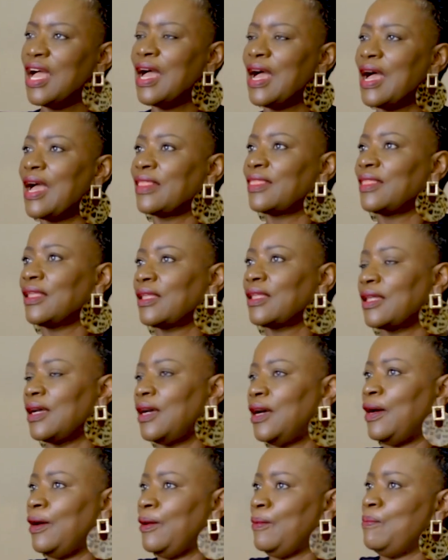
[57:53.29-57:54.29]
I think
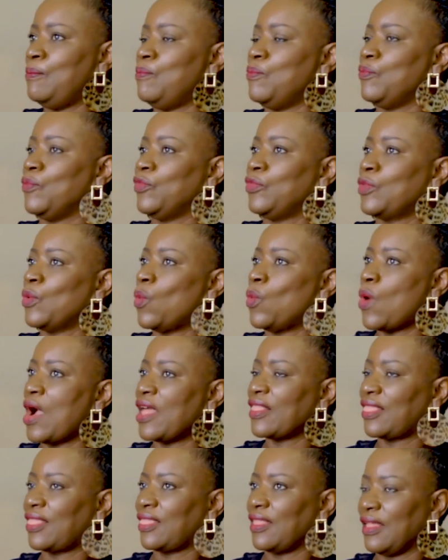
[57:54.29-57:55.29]
the
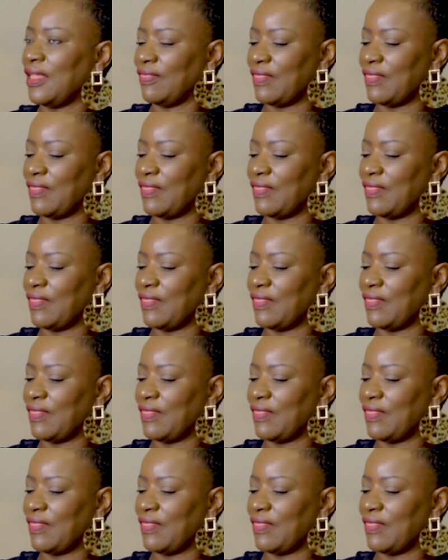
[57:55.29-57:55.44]
one thing